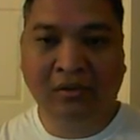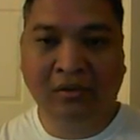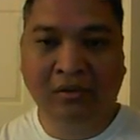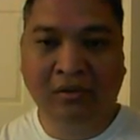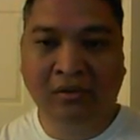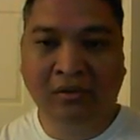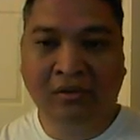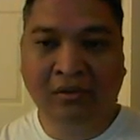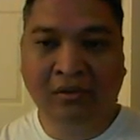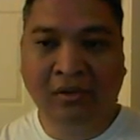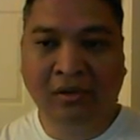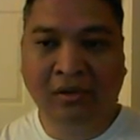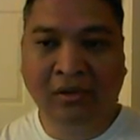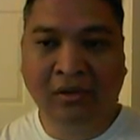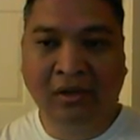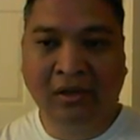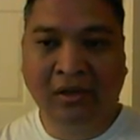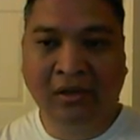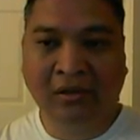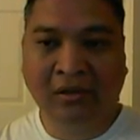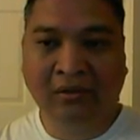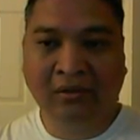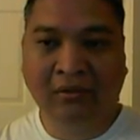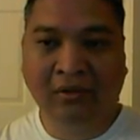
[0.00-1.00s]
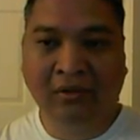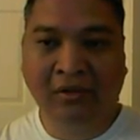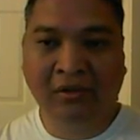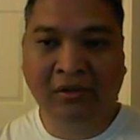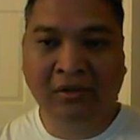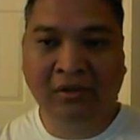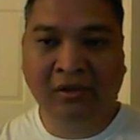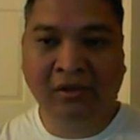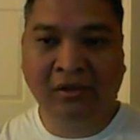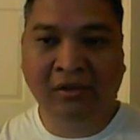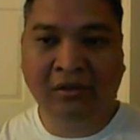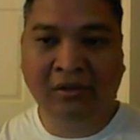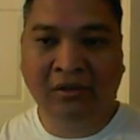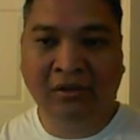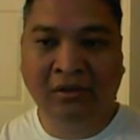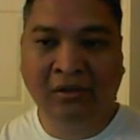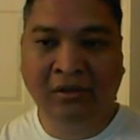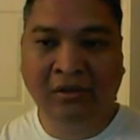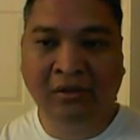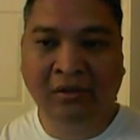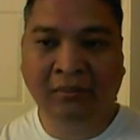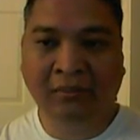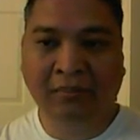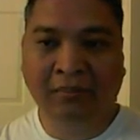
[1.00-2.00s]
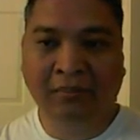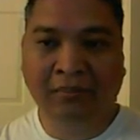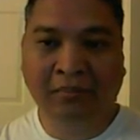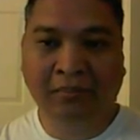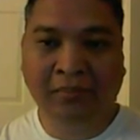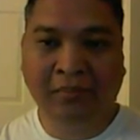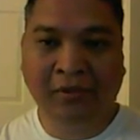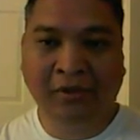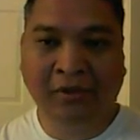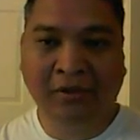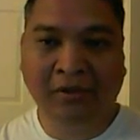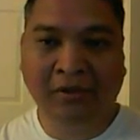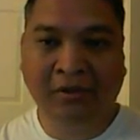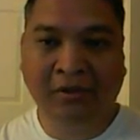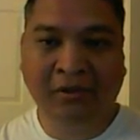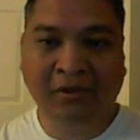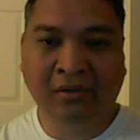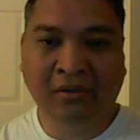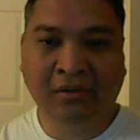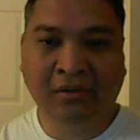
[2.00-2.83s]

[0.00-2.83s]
you can actually change the period,